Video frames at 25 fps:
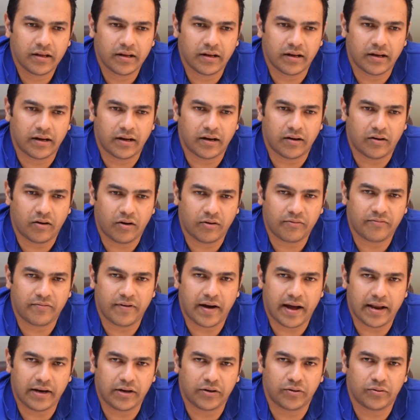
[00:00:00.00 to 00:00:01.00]
of
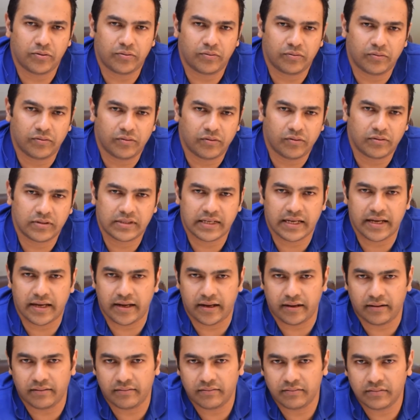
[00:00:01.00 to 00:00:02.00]
value,
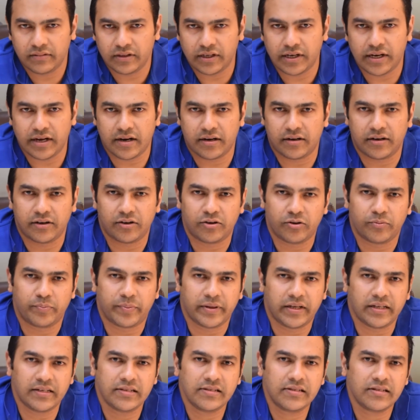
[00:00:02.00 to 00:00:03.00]
say 300
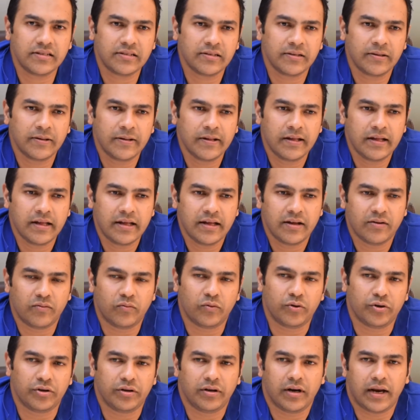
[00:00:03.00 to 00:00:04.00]
rupees.
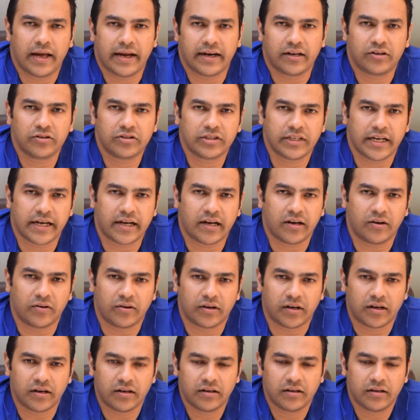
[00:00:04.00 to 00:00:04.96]
Would you like to check out?